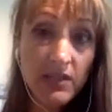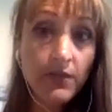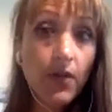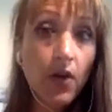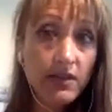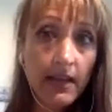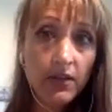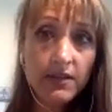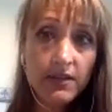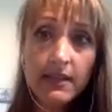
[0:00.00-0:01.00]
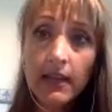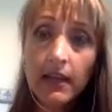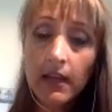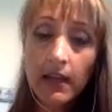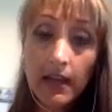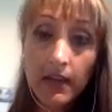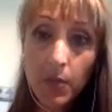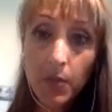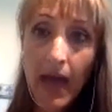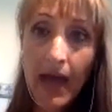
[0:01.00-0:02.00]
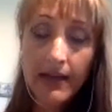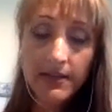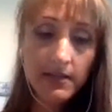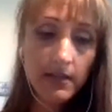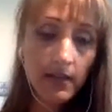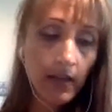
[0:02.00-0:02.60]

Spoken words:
as far as I could see in the past.